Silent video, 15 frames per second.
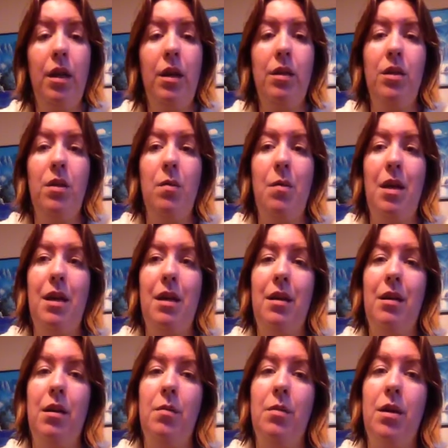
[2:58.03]
You may
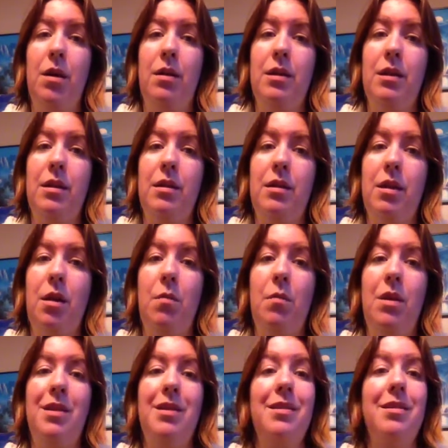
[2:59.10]
end up causing some
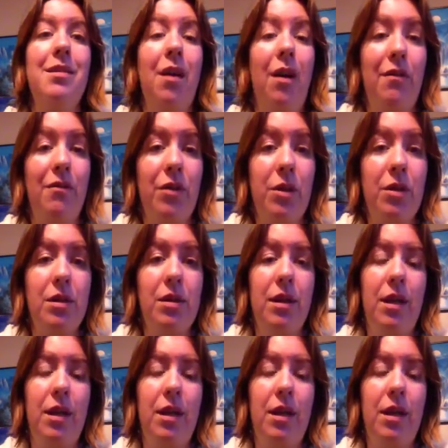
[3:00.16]
discomfort.